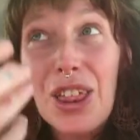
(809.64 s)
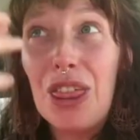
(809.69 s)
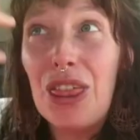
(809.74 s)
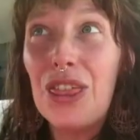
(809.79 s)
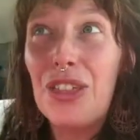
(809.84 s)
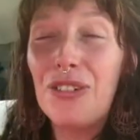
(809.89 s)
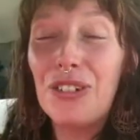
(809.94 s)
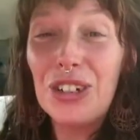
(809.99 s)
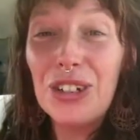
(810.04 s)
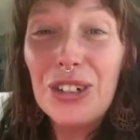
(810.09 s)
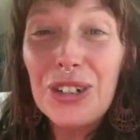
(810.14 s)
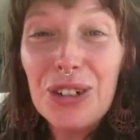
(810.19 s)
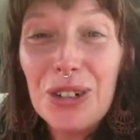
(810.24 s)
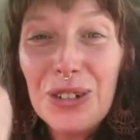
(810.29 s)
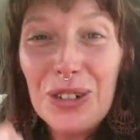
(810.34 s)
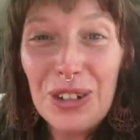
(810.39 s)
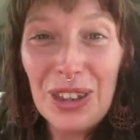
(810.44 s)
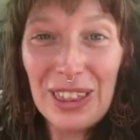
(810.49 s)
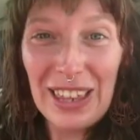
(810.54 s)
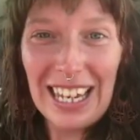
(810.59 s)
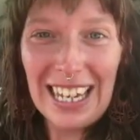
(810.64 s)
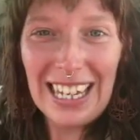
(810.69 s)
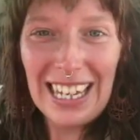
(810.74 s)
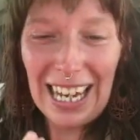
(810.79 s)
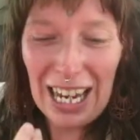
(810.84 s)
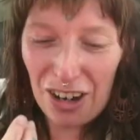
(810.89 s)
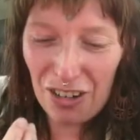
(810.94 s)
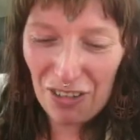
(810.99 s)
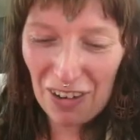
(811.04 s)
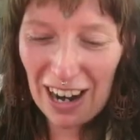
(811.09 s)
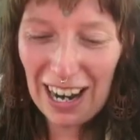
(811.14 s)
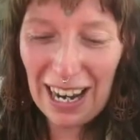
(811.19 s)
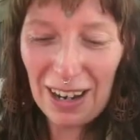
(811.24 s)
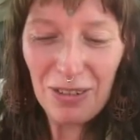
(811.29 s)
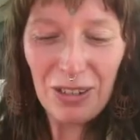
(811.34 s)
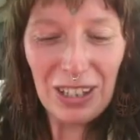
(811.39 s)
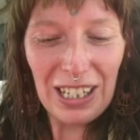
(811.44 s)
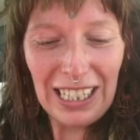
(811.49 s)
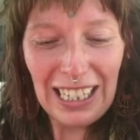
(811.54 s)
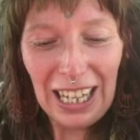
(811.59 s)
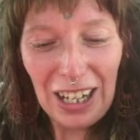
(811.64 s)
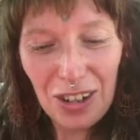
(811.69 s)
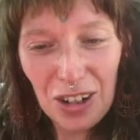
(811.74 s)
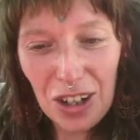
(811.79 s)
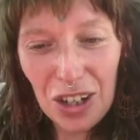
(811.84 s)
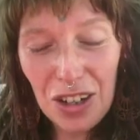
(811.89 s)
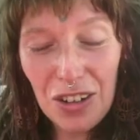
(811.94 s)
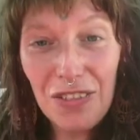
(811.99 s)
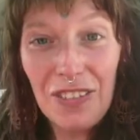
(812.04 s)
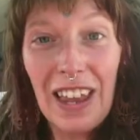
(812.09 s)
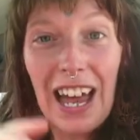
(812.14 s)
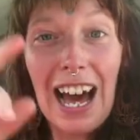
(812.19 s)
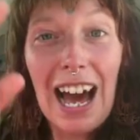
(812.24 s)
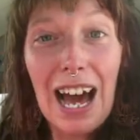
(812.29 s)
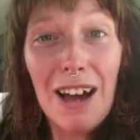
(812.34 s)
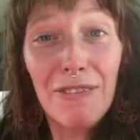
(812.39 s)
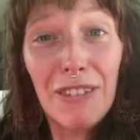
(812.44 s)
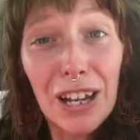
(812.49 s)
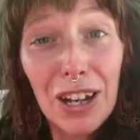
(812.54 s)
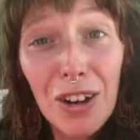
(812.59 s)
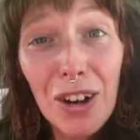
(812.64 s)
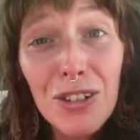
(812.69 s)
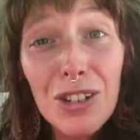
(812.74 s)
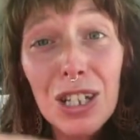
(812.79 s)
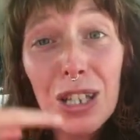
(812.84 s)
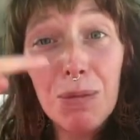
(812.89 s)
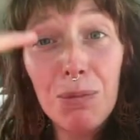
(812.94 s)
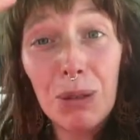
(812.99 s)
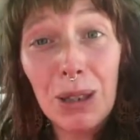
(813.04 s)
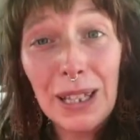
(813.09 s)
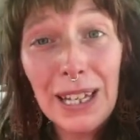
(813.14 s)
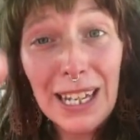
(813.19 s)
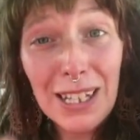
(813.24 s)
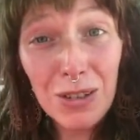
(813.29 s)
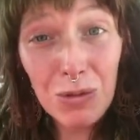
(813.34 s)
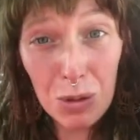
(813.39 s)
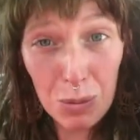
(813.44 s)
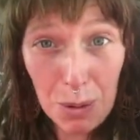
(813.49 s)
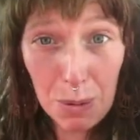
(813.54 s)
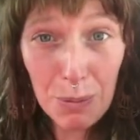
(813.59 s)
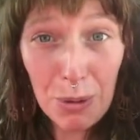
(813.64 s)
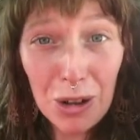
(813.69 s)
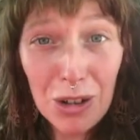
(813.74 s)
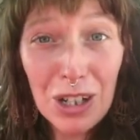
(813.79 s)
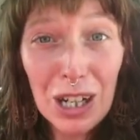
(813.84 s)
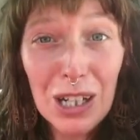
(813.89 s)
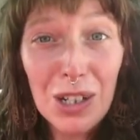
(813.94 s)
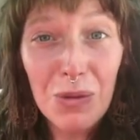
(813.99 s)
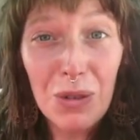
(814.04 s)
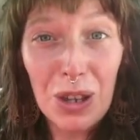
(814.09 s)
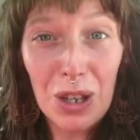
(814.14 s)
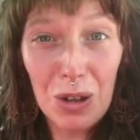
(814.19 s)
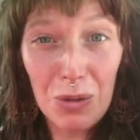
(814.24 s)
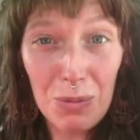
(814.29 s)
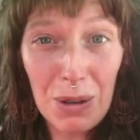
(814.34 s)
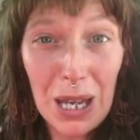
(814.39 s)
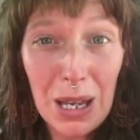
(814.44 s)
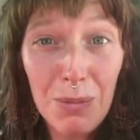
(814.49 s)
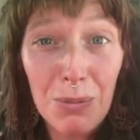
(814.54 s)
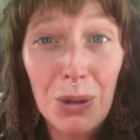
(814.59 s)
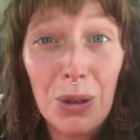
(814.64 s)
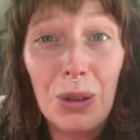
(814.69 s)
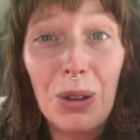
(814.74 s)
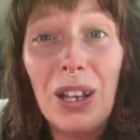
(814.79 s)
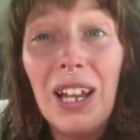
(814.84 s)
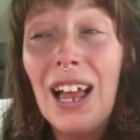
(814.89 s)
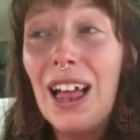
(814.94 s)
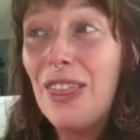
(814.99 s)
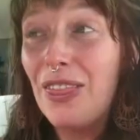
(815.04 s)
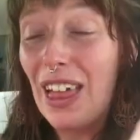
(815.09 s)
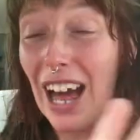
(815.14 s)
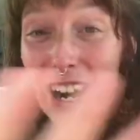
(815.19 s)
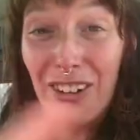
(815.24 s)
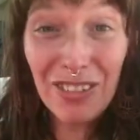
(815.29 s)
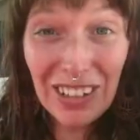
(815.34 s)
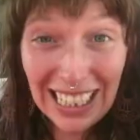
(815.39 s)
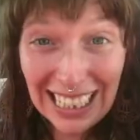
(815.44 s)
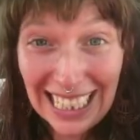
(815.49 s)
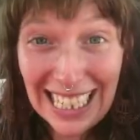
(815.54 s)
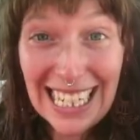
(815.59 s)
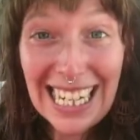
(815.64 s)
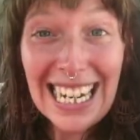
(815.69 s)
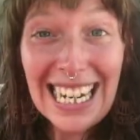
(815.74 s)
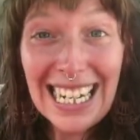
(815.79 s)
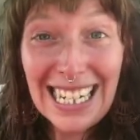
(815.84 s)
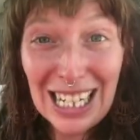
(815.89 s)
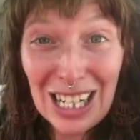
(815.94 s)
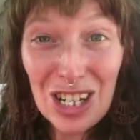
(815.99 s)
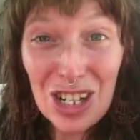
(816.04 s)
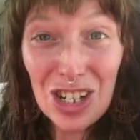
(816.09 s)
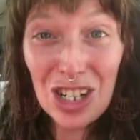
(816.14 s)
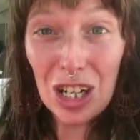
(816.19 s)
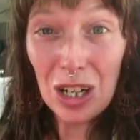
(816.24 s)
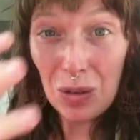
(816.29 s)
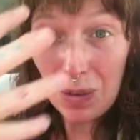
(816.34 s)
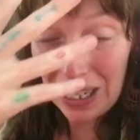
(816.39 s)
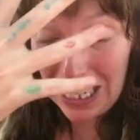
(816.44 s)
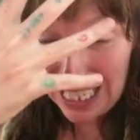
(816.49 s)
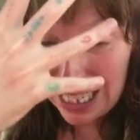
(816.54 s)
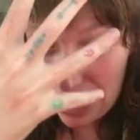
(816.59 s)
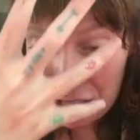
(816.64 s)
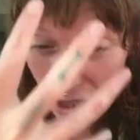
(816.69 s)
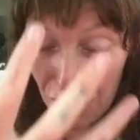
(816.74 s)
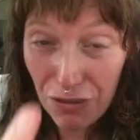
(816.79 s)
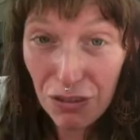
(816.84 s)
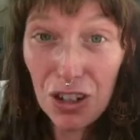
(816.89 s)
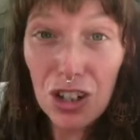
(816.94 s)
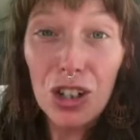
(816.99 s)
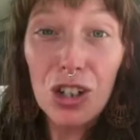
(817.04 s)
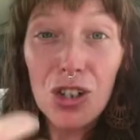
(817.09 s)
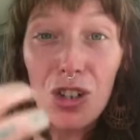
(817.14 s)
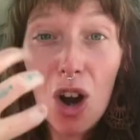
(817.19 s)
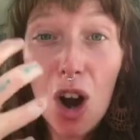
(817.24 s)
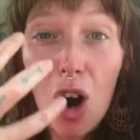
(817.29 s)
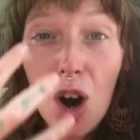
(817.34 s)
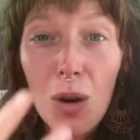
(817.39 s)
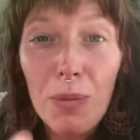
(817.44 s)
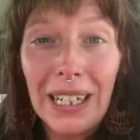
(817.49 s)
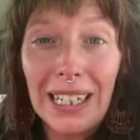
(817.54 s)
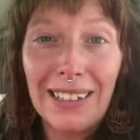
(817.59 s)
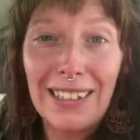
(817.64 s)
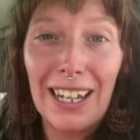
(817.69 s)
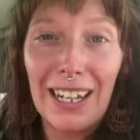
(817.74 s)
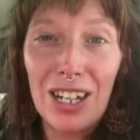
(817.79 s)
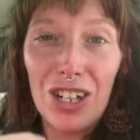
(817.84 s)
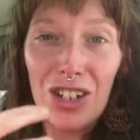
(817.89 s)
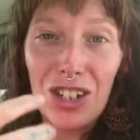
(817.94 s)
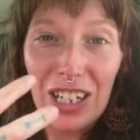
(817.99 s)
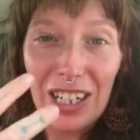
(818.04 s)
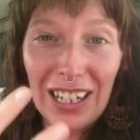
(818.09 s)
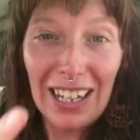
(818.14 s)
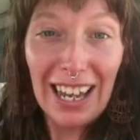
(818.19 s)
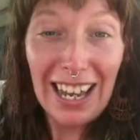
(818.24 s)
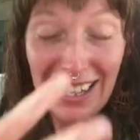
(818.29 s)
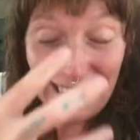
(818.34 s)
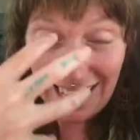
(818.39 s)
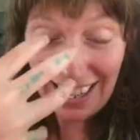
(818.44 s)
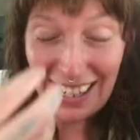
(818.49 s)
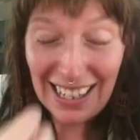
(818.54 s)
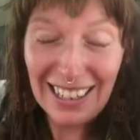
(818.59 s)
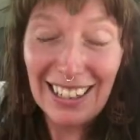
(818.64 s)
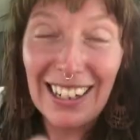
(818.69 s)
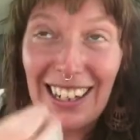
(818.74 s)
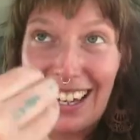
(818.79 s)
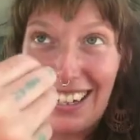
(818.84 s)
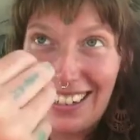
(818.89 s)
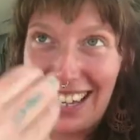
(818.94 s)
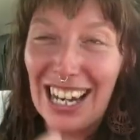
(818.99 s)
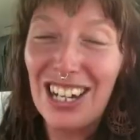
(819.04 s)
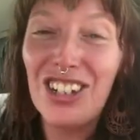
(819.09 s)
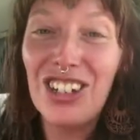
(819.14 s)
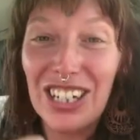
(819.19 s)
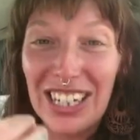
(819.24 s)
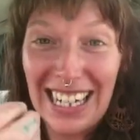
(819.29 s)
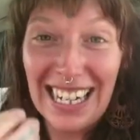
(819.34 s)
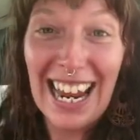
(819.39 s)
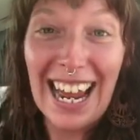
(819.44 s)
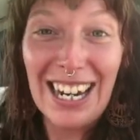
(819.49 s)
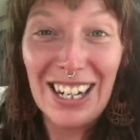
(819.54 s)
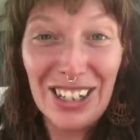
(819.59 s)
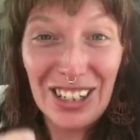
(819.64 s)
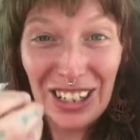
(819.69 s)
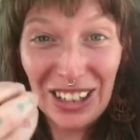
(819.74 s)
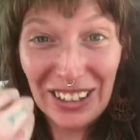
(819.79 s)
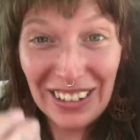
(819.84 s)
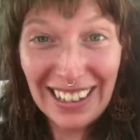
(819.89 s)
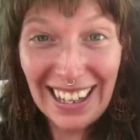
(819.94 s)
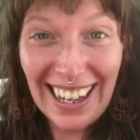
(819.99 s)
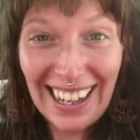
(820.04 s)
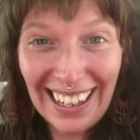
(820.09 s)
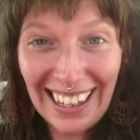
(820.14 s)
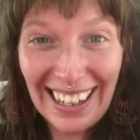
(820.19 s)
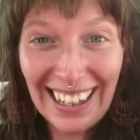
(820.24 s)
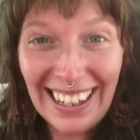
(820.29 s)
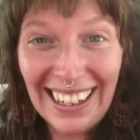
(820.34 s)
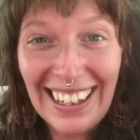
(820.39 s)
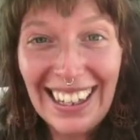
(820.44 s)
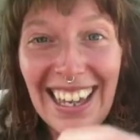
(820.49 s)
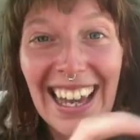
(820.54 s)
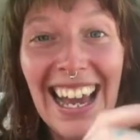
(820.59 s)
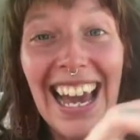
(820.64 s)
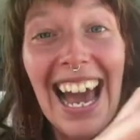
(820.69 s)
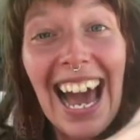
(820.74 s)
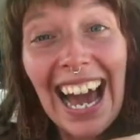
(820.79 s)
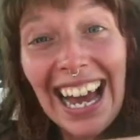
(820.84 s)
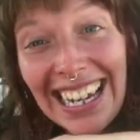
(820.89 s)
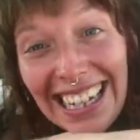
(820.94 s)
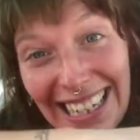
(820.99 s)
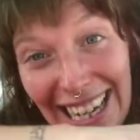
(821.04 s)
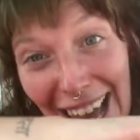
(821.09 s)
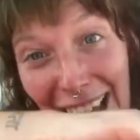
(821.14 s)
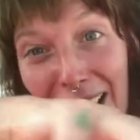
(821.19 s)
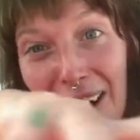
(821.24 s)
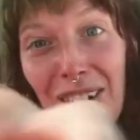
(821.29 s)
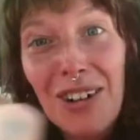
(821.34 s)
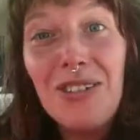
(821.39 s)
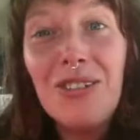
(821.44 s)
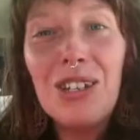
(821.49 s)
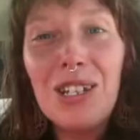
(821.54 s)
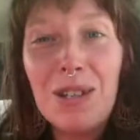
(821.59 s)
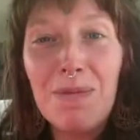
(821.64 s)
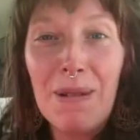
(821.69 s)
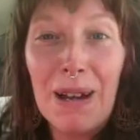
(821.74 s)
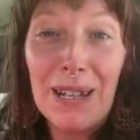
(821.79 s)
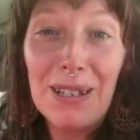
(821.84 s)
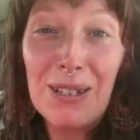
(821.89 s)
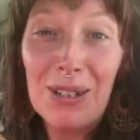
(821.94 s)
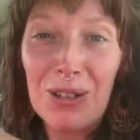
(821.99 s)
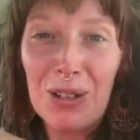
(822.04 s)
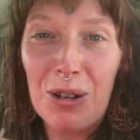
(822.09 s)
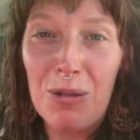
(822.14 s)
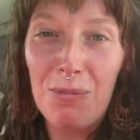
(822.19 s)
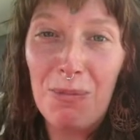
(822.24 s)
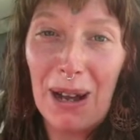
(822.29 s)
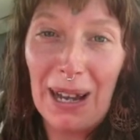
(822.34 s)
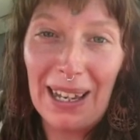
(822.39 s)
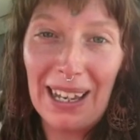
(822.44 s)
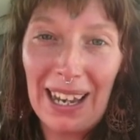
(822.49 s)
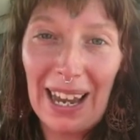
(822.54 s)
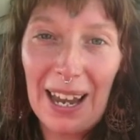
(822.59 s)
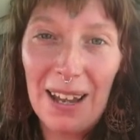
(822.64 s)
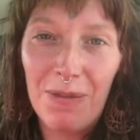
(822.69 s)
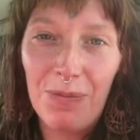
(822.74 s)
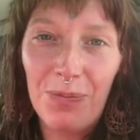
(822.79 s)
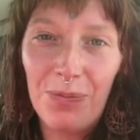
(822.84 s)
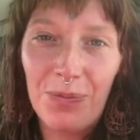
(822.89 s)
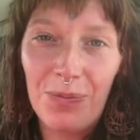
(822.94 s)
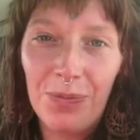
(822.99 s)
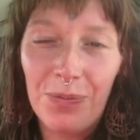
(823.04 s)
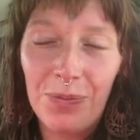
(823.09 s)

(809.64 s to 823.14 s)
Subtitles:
through thinking, right, I'm going to let go of that, I then got to the place with my project with young people that I really needed to. I needed to focus all my attention and energy on that, and now the space has come back again.